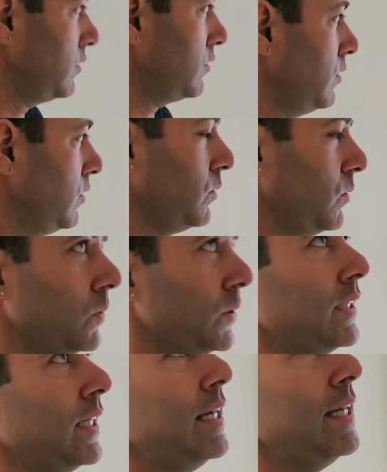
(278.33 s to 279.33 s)
So
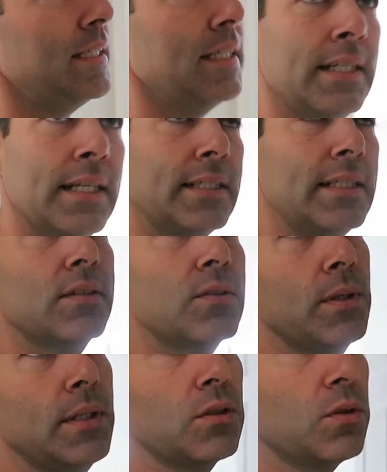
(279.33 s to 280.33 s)
what's that? 18, 19,
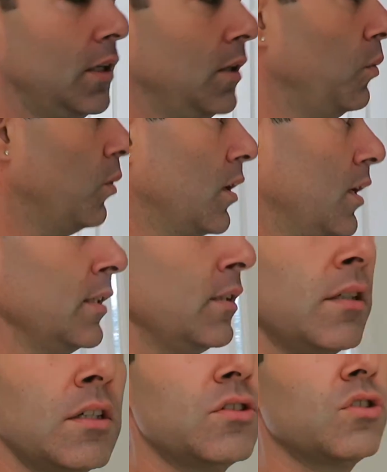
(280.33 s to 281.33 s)
20,
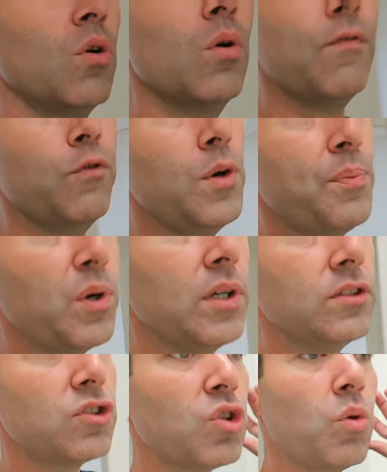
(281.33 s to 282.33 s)
21. So if we
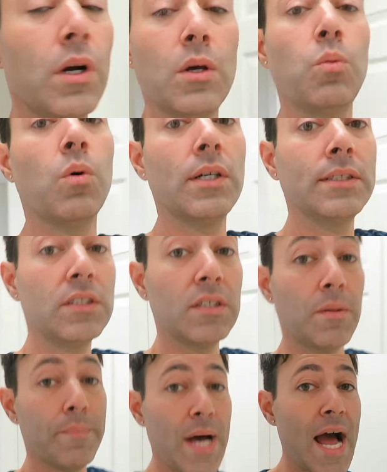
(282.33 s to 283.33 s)
put in 21
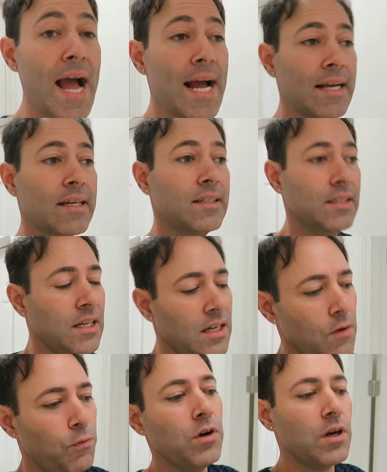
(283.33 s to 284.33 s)
to the back,
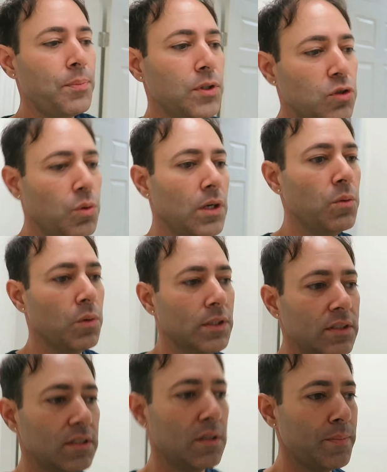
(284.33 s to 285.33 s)
if we're going to put
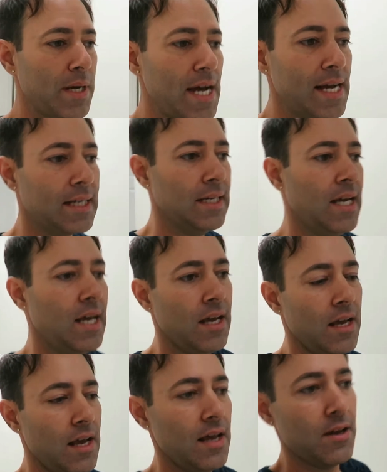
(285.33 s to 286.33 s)
21 to the back,
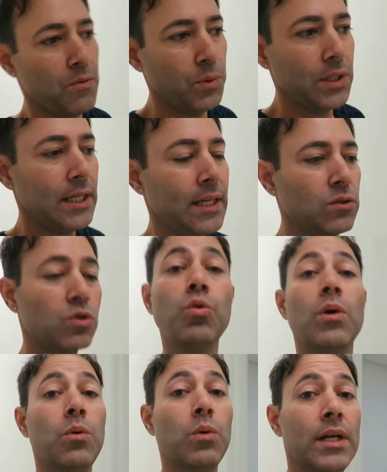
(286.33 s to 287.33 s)
and we could handle
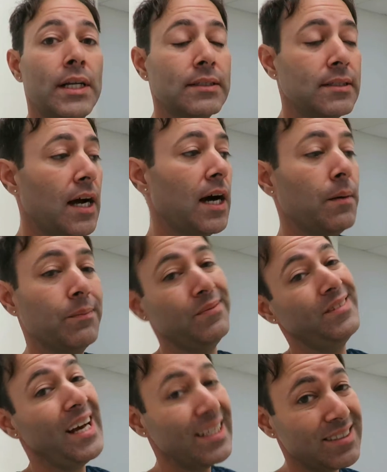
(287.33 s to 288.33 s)
21 at a time,
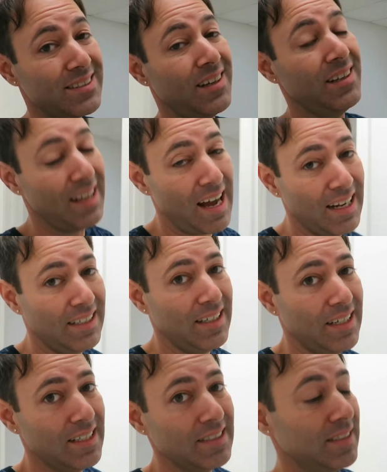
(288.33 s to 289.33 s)
that's a lot,
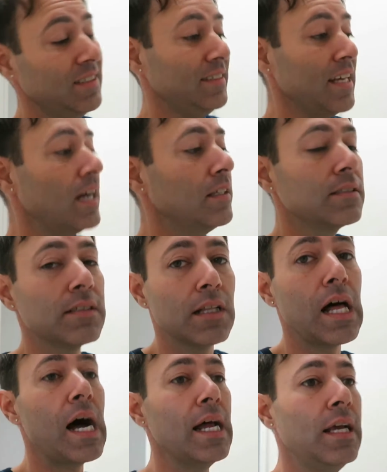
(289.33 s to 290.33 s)
guys. That is a
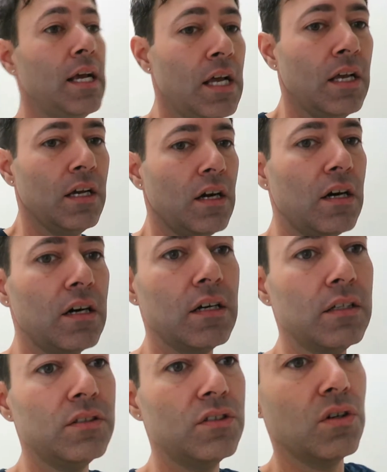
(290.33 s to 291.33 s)
lot.
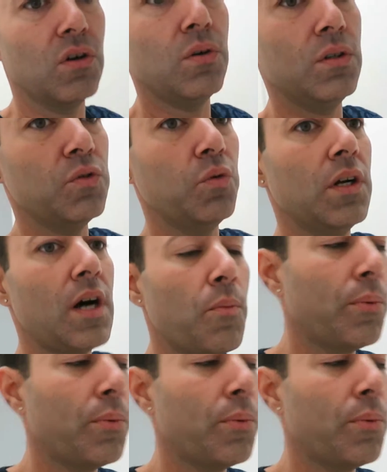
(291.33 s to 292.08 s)
So is what